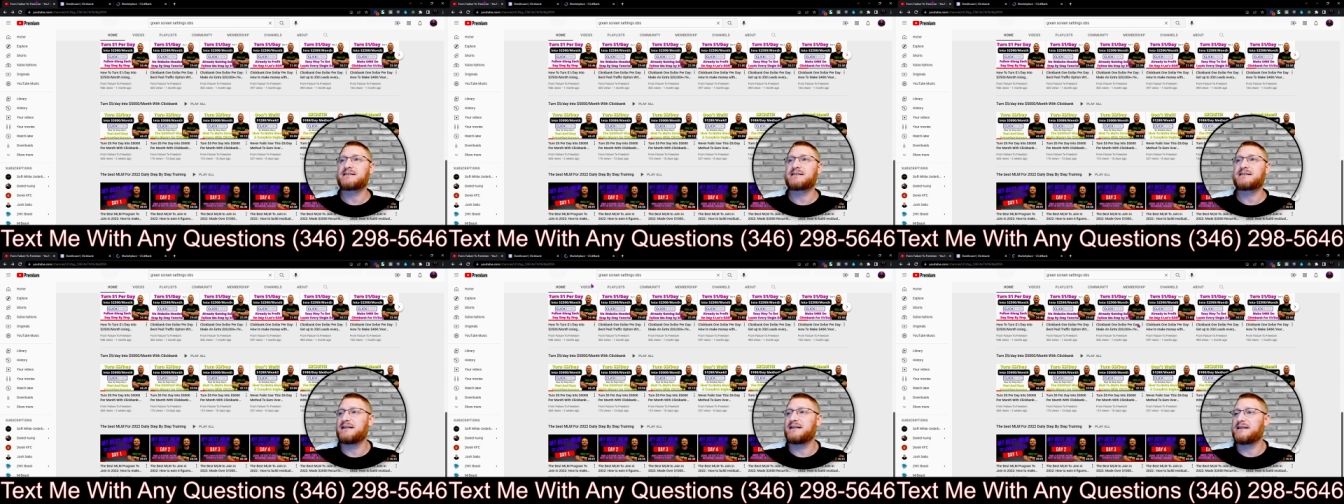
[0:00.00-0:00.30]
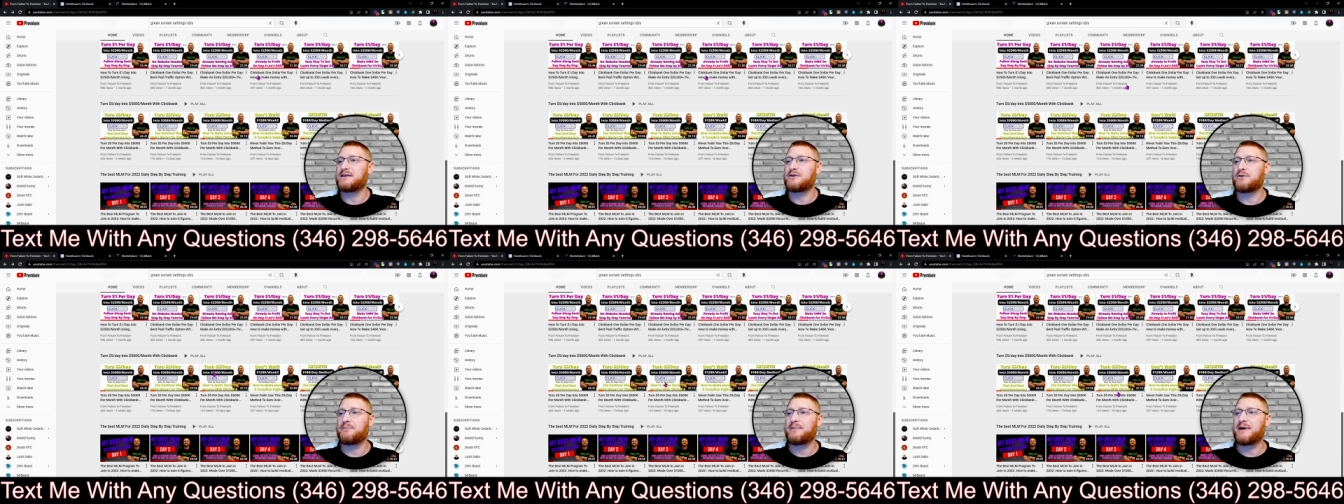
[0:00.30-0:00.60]
need to
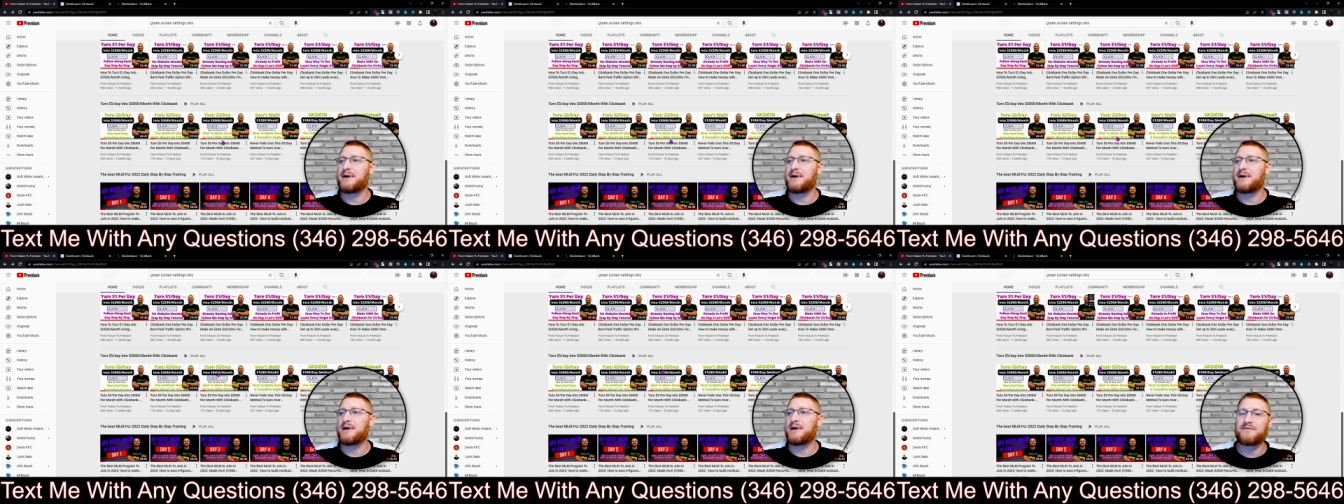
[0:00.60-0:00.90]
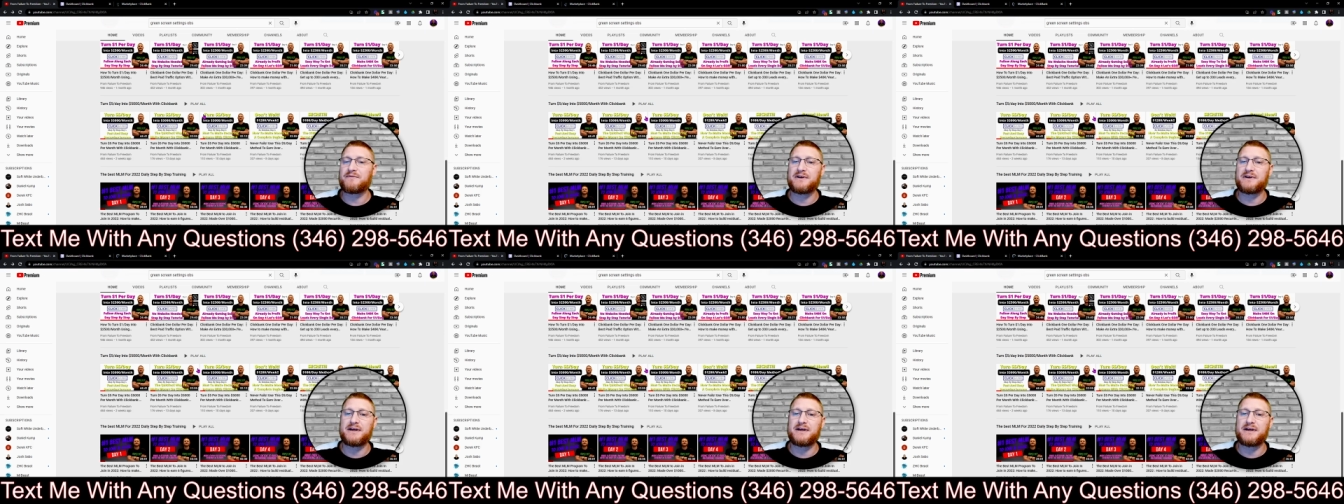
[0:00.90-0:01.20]
go back
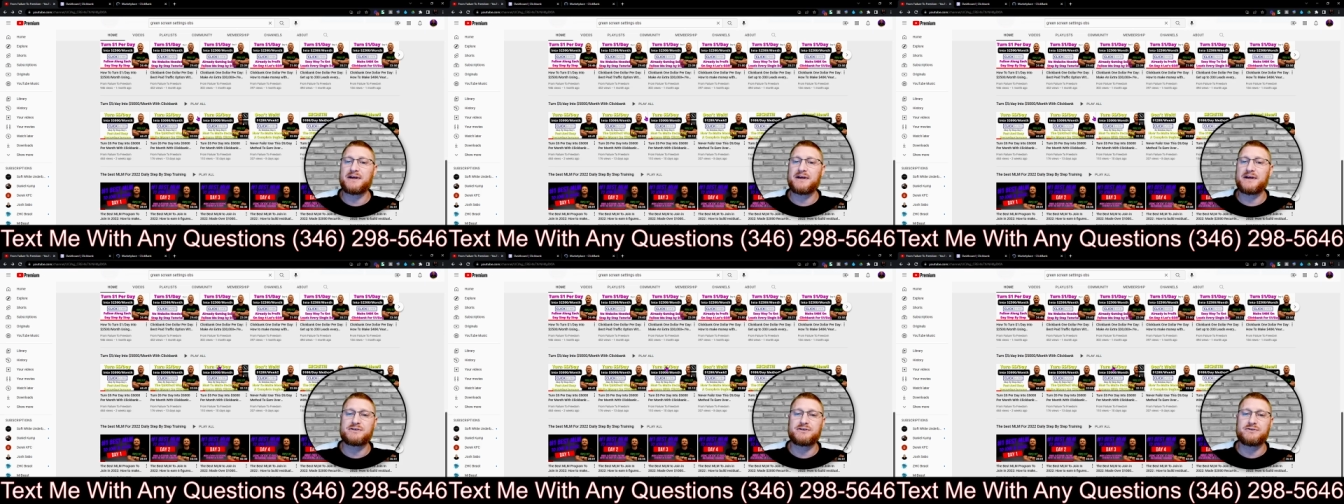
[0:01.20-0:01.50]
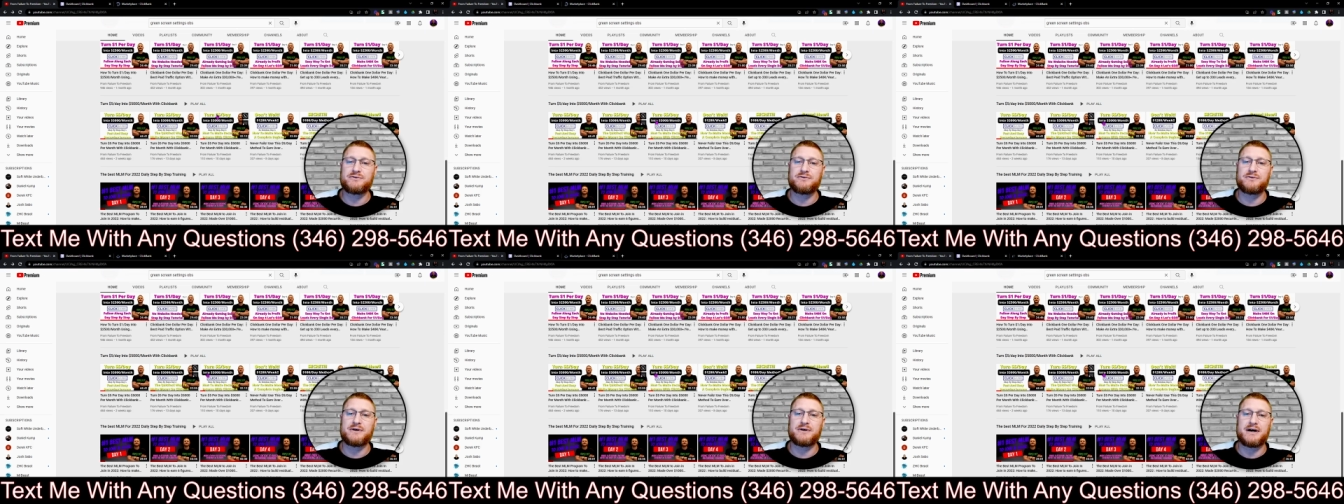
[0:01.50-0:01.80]
over here
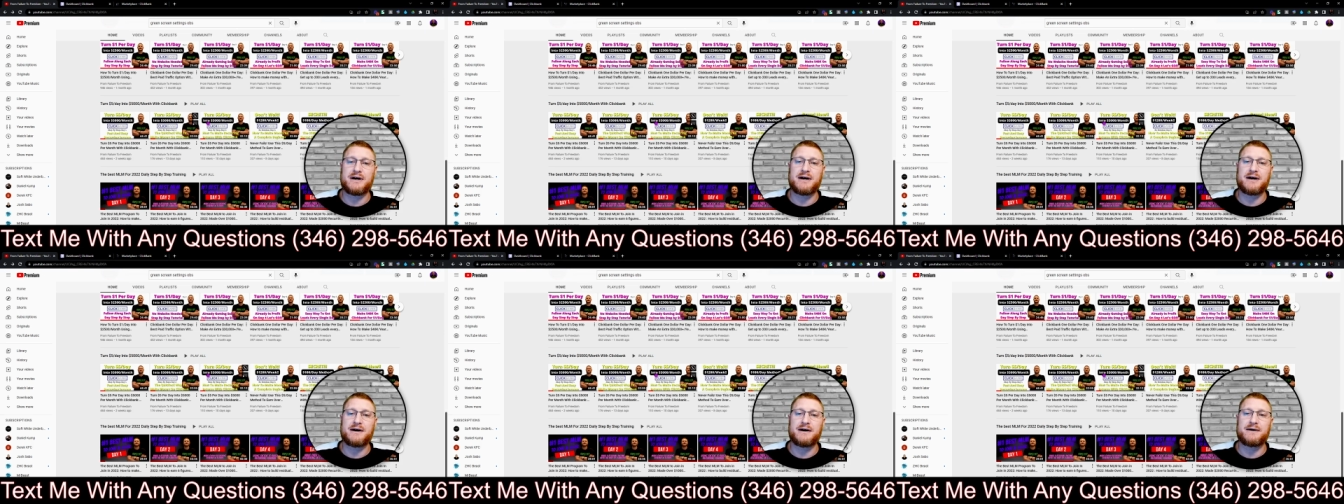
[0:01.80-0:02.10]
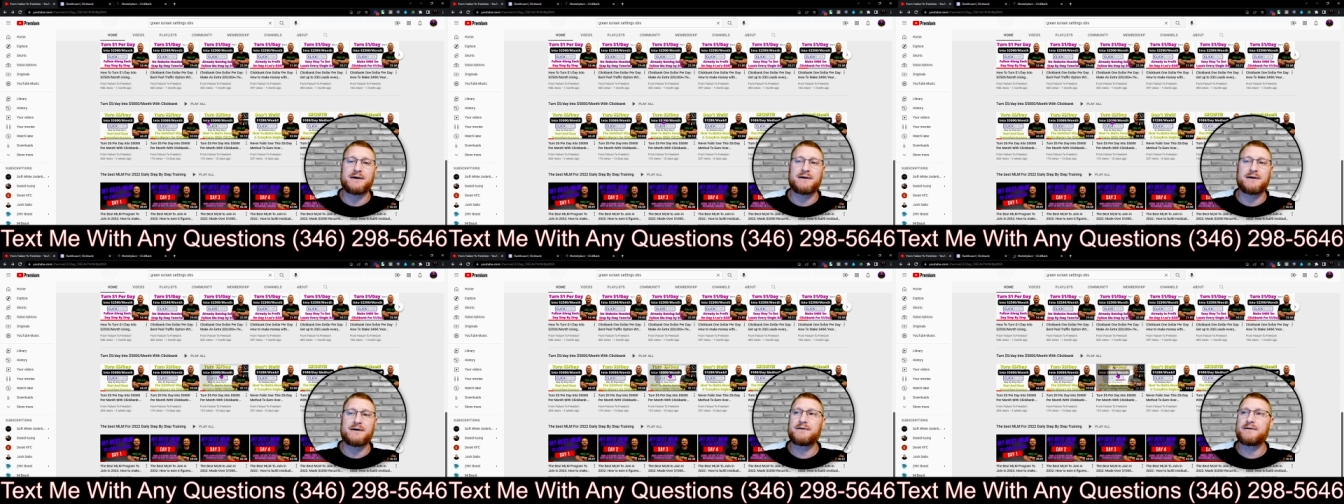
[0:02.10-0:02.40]
to
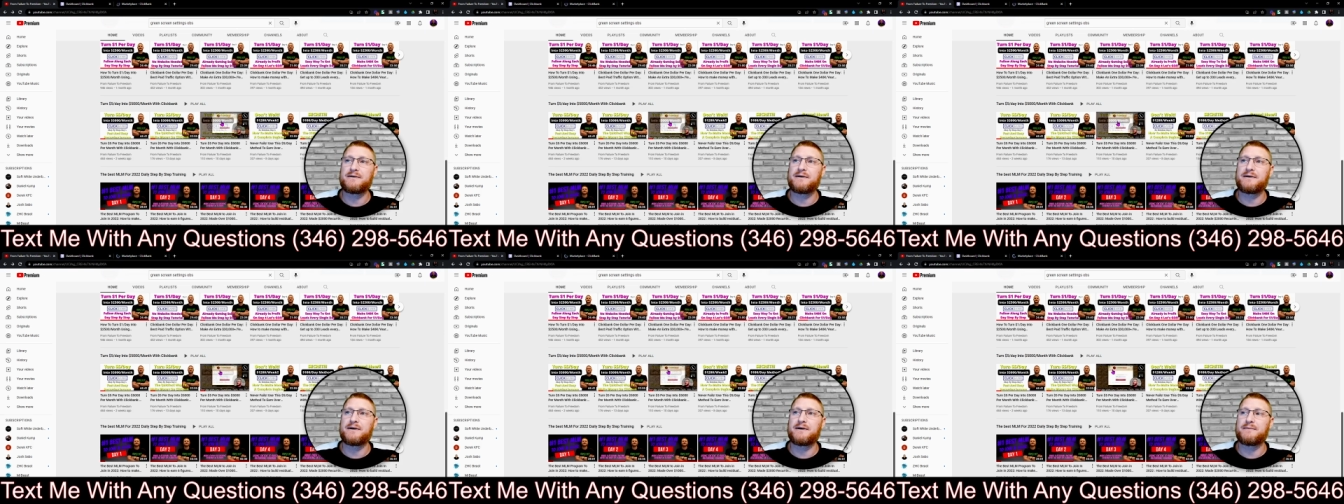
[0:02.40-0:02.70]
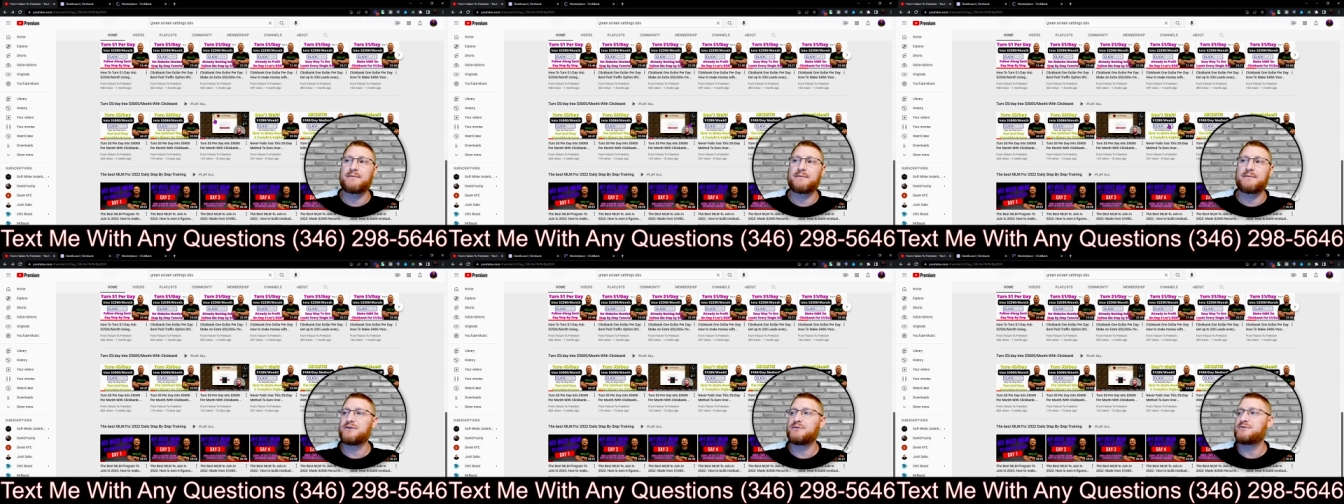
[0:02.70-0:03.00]

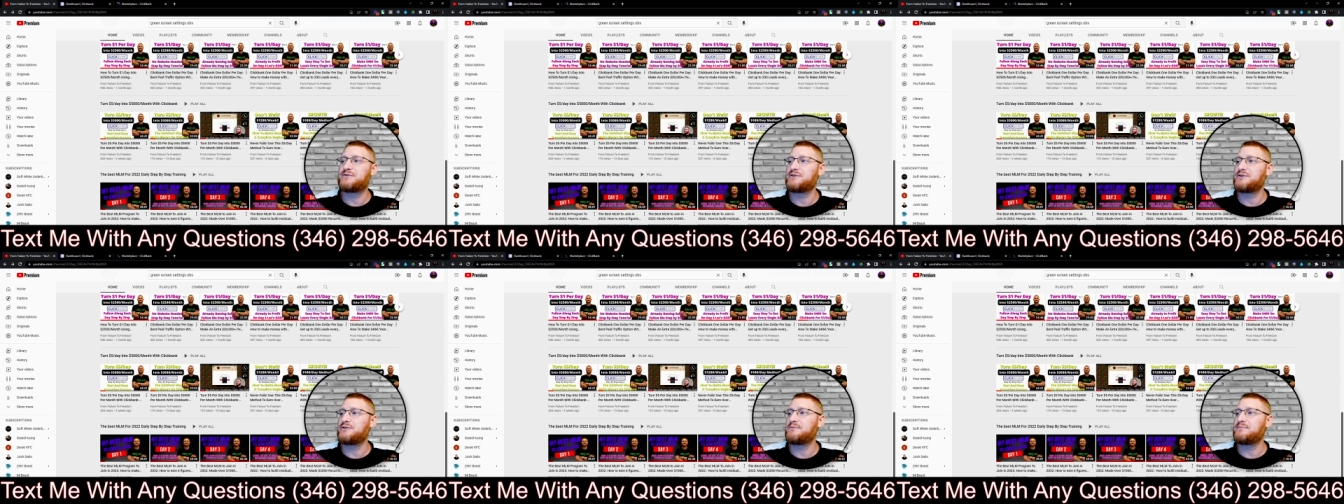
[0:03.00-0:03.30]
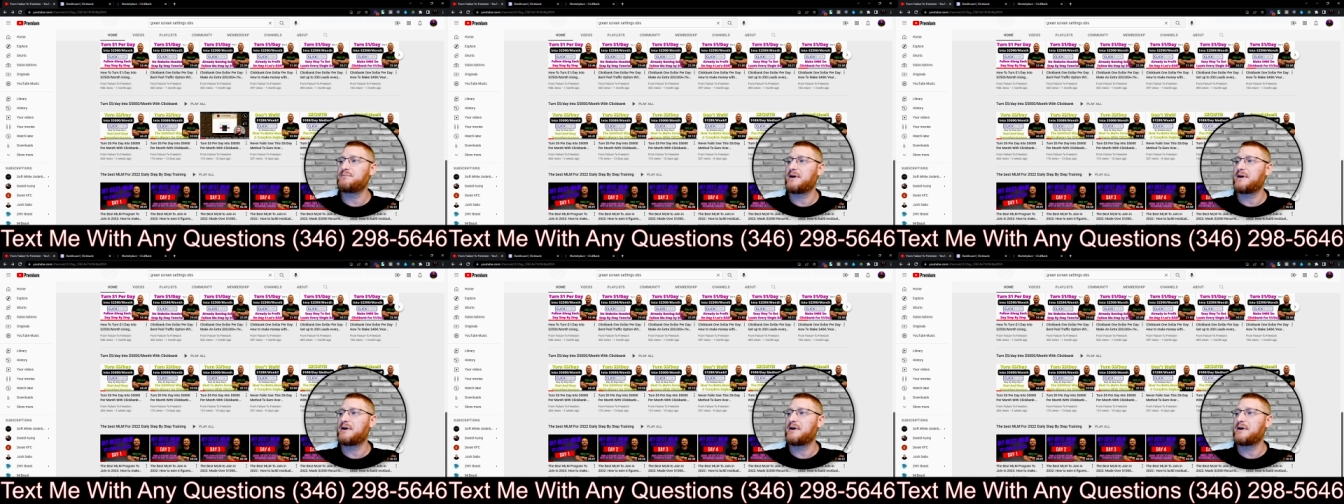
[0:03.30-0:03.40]
YouTube,